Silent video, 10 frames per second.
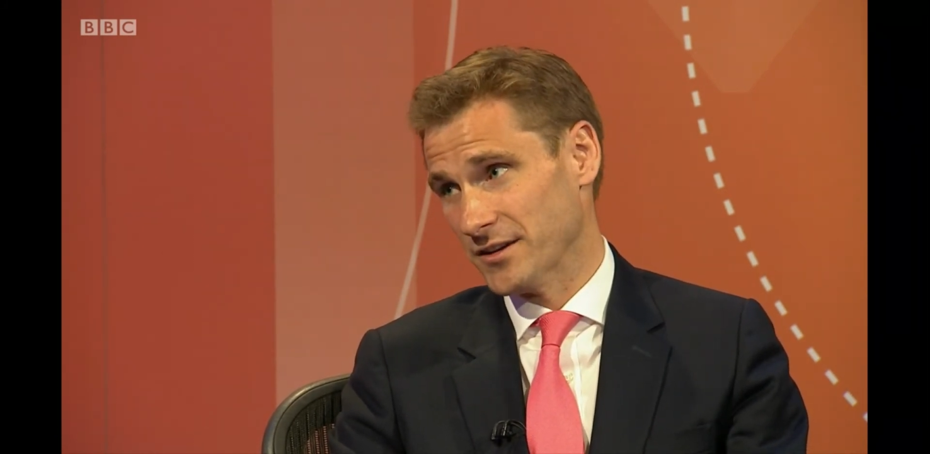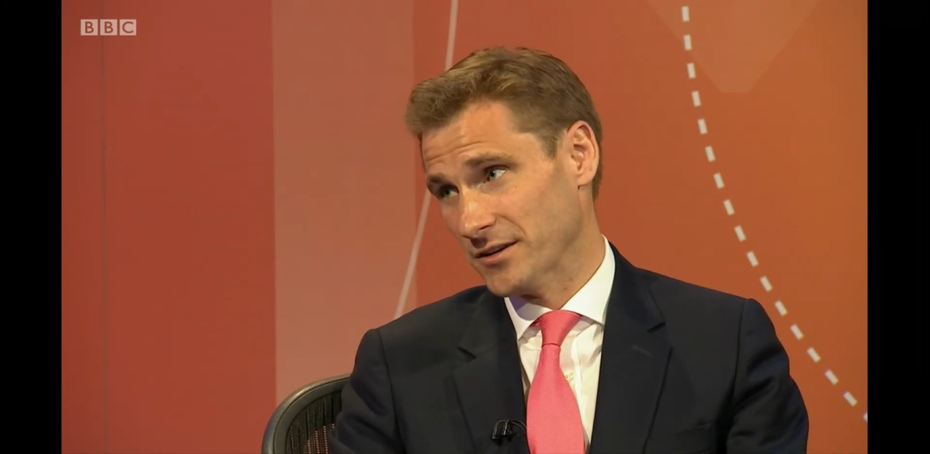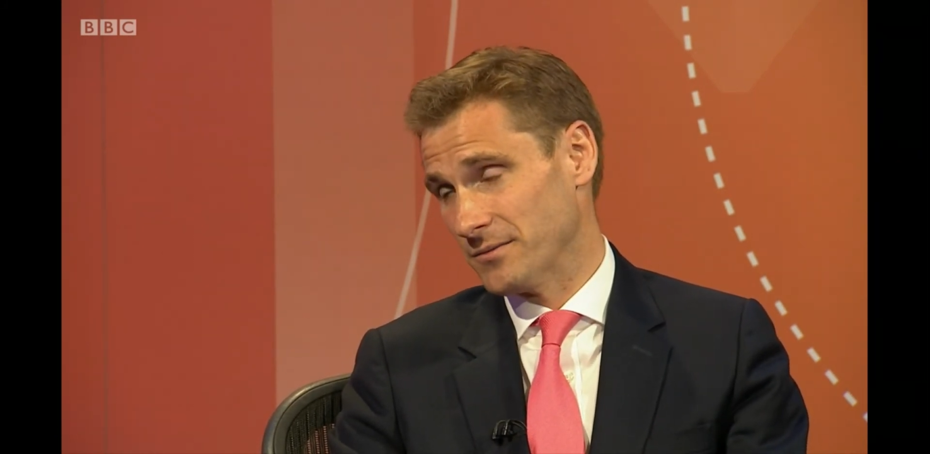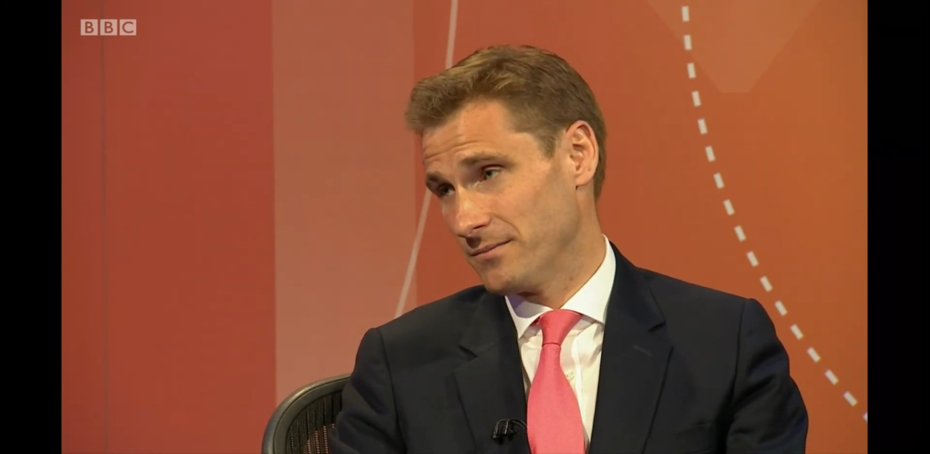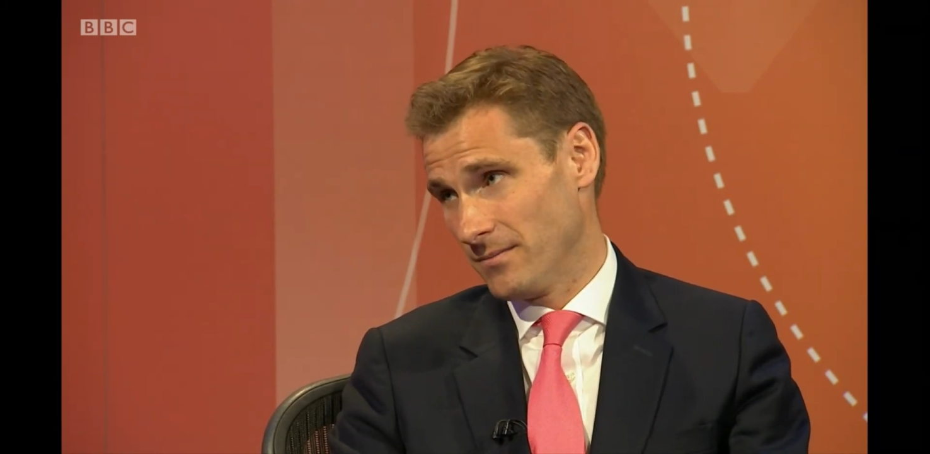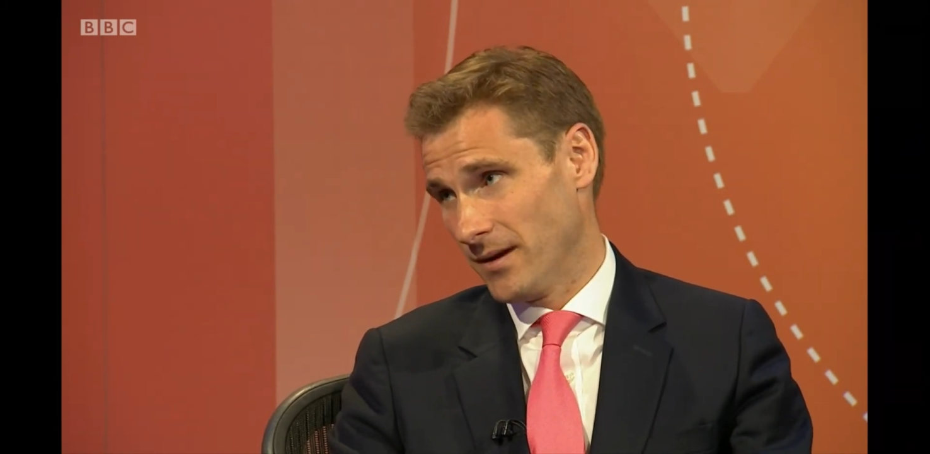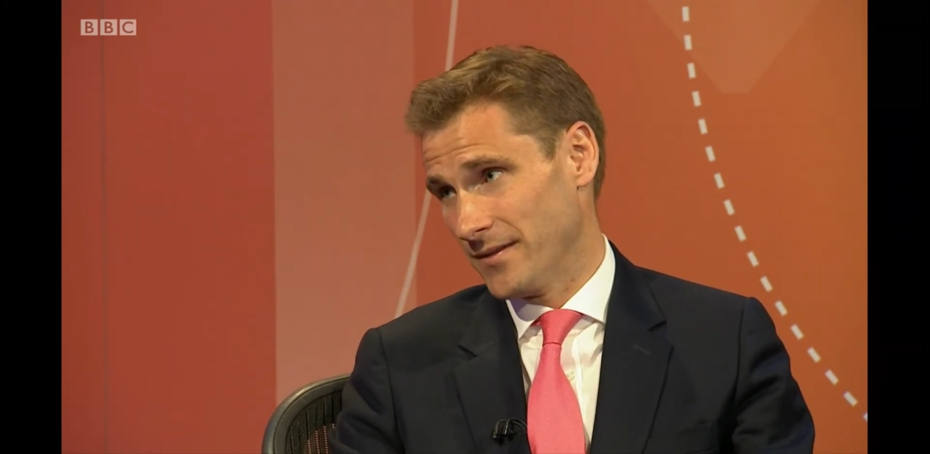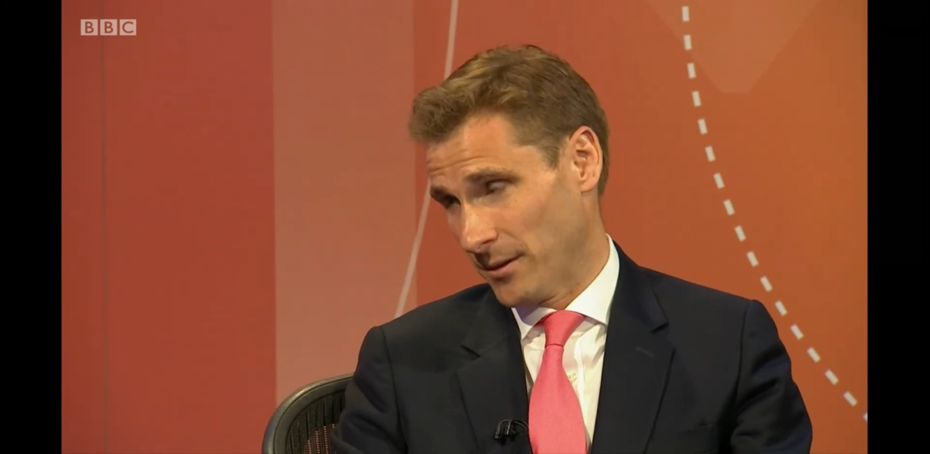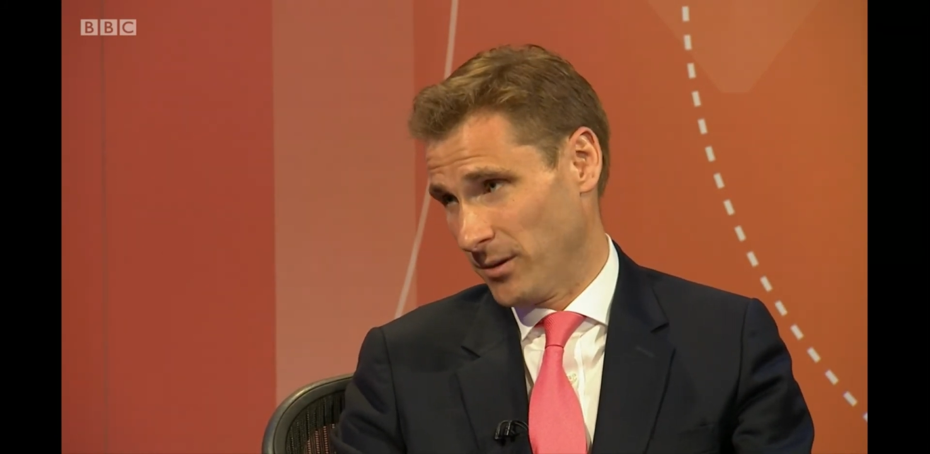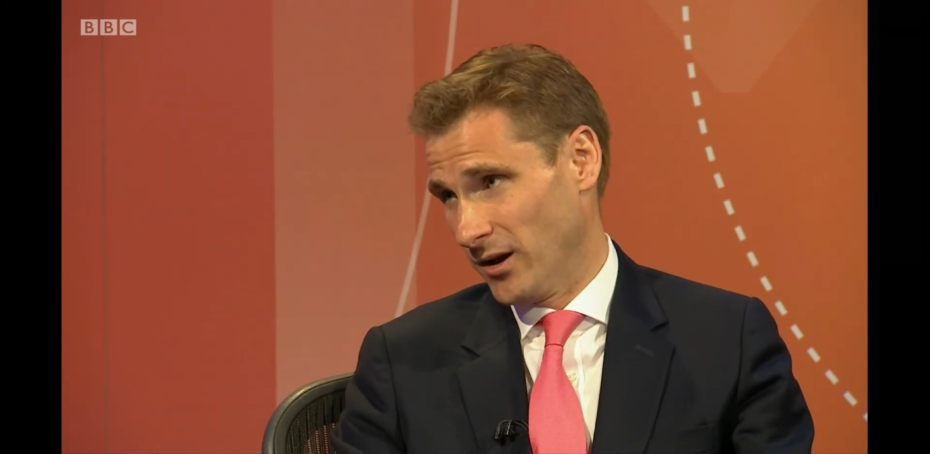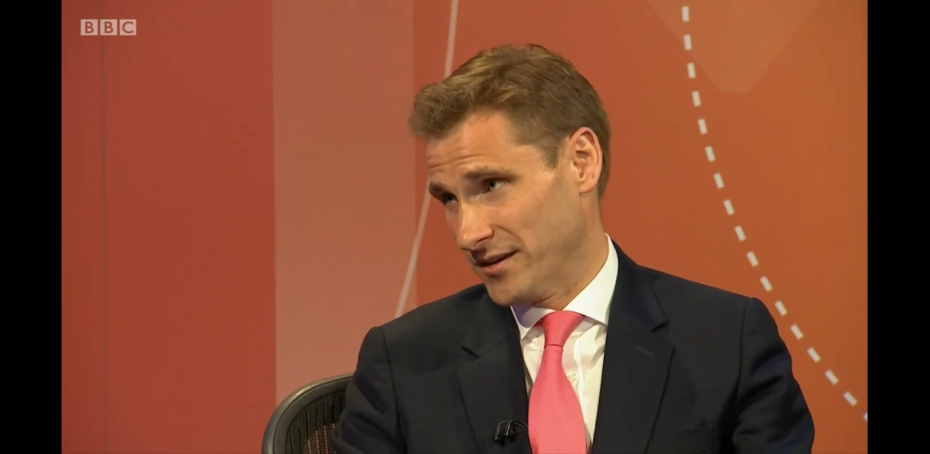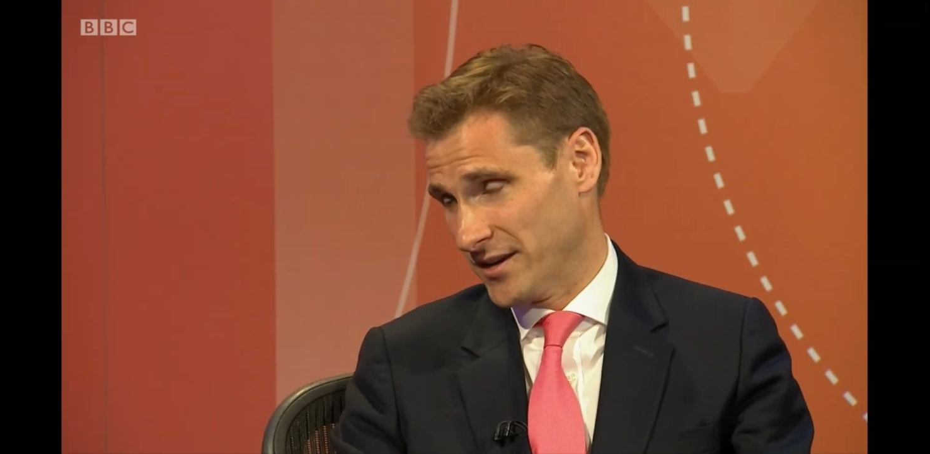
And uh, that applies